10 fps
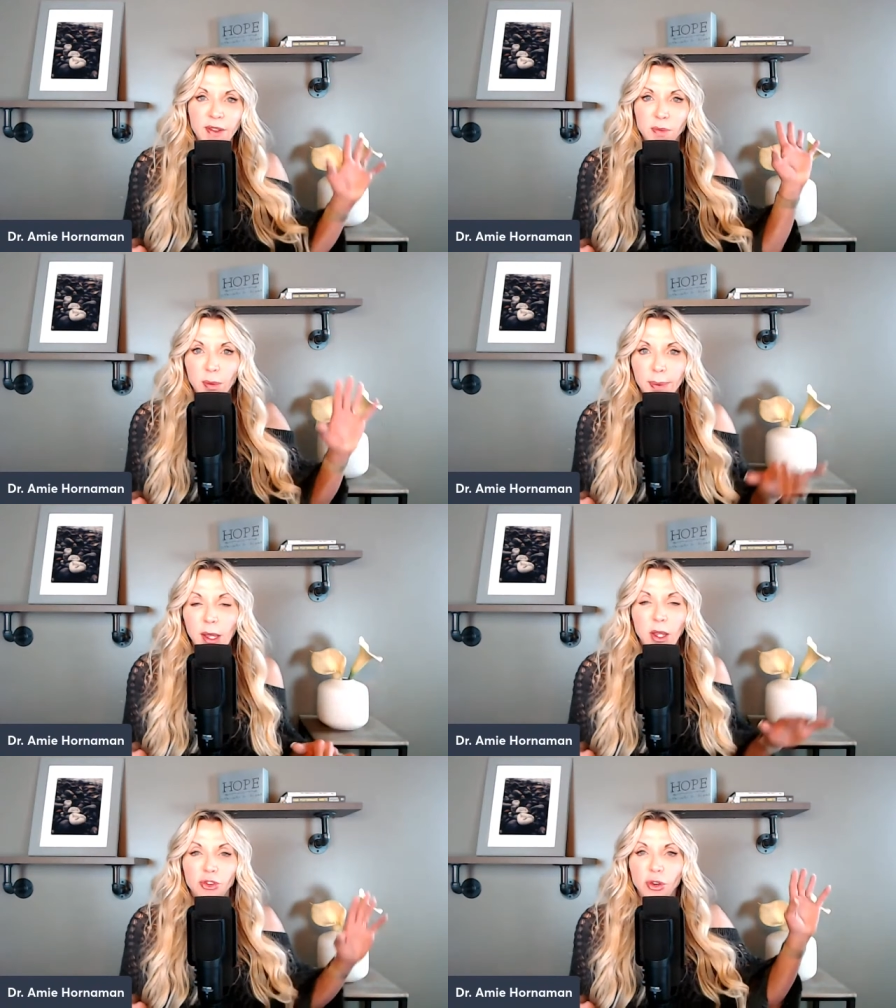Facebook
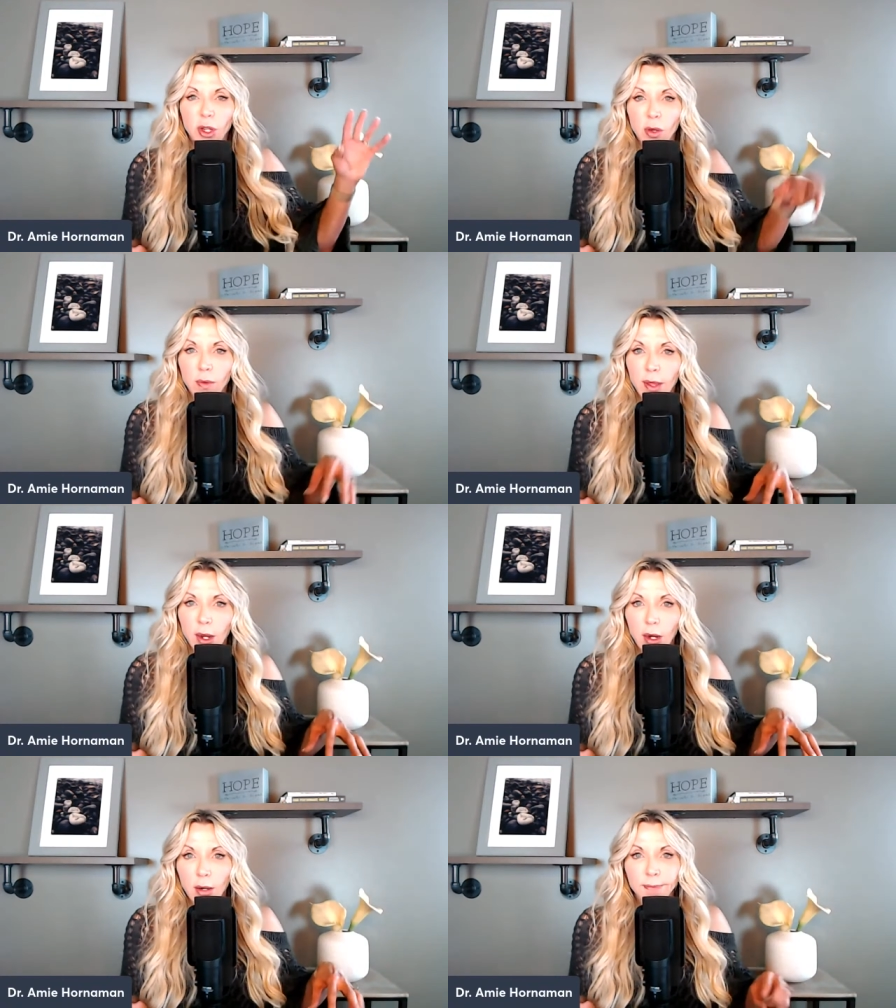page. You can go
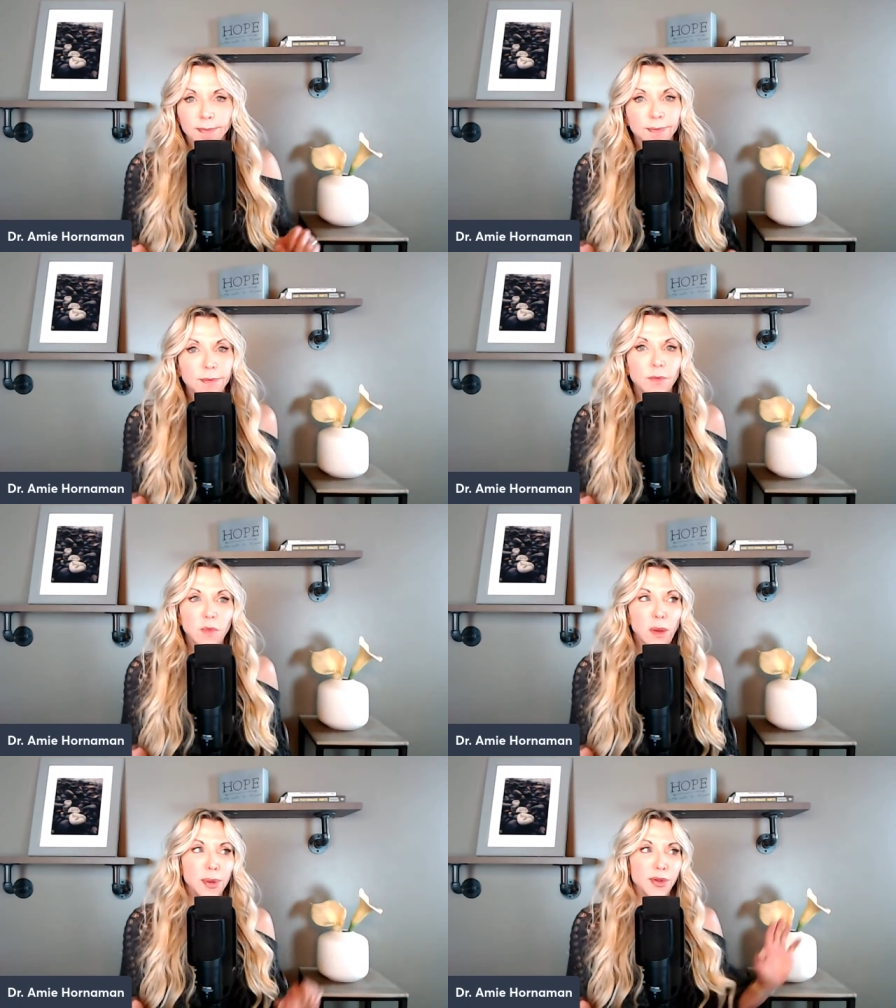there,
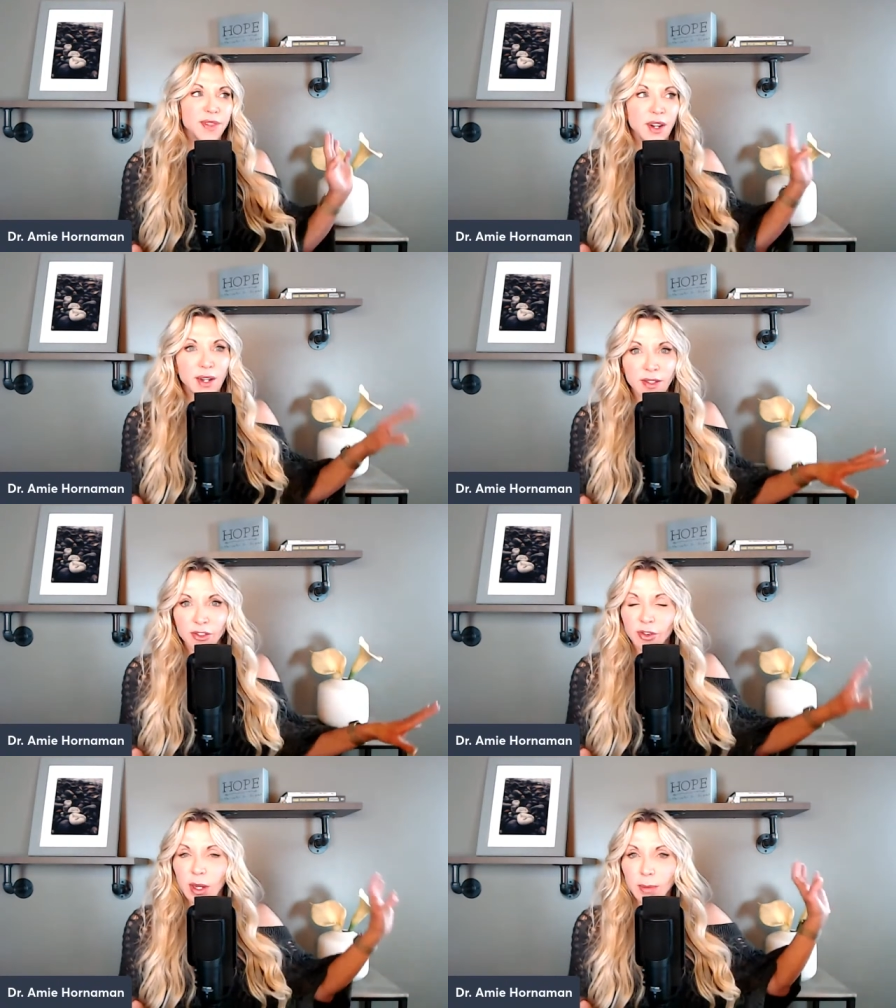post it on
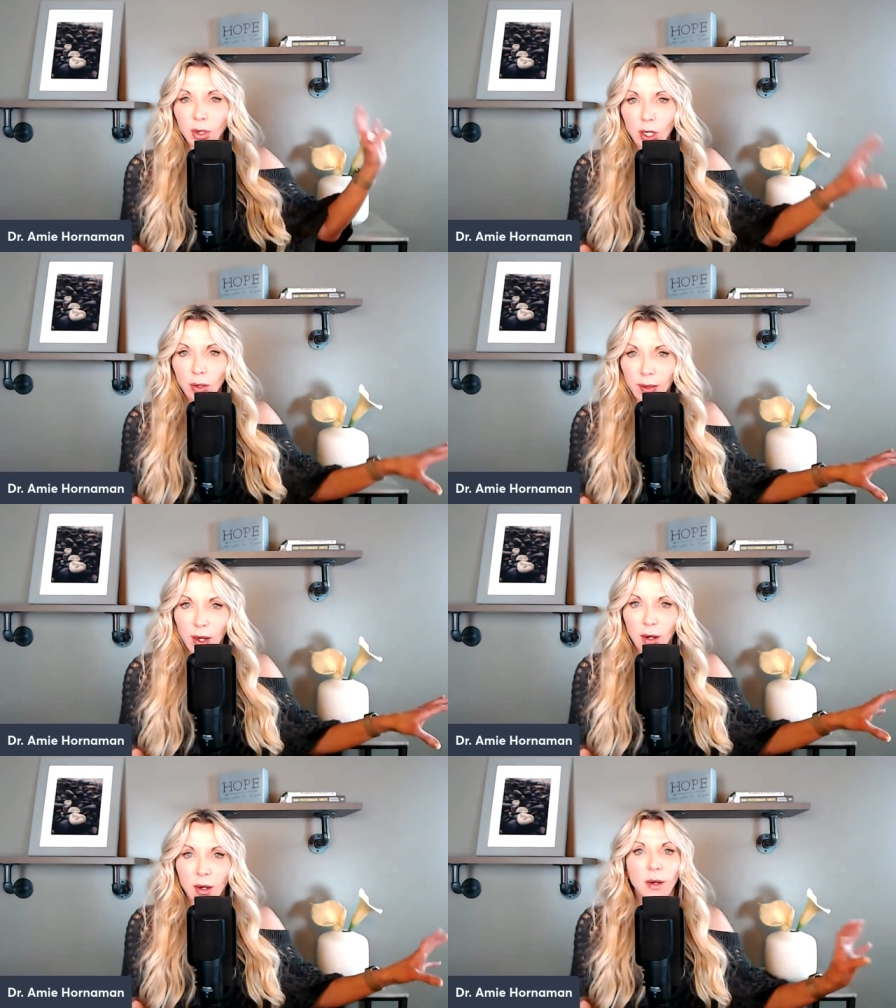Instagram. You can go
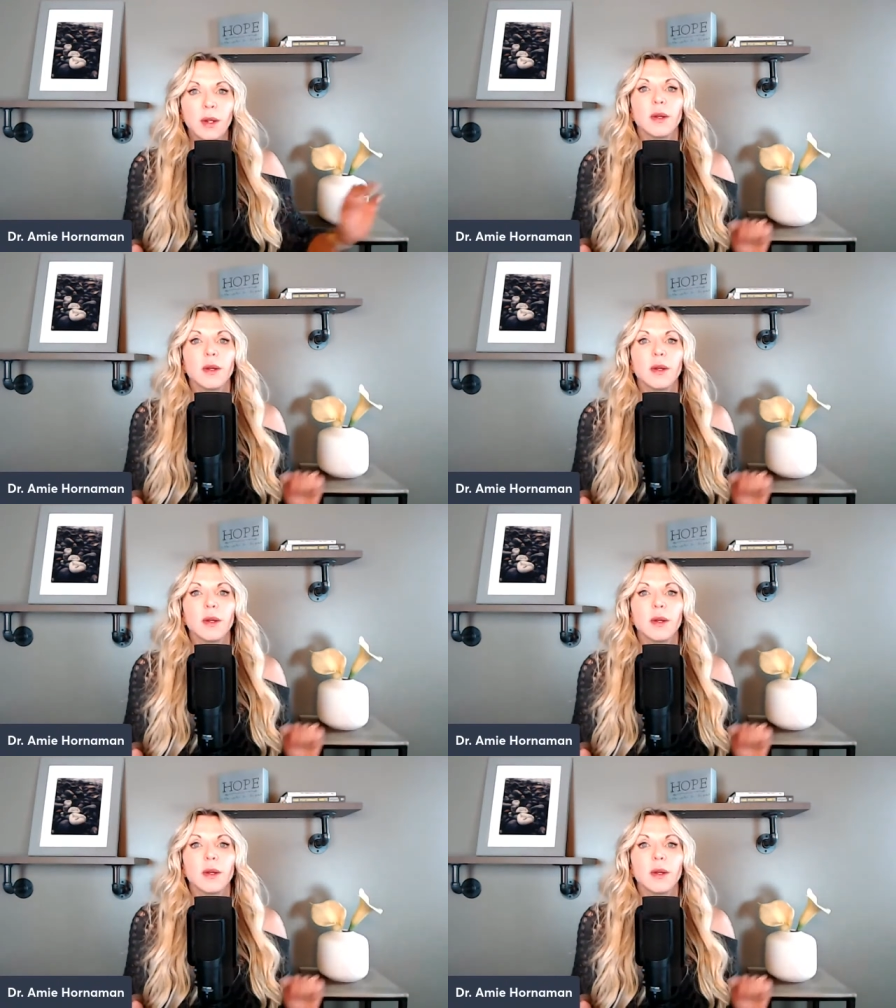there.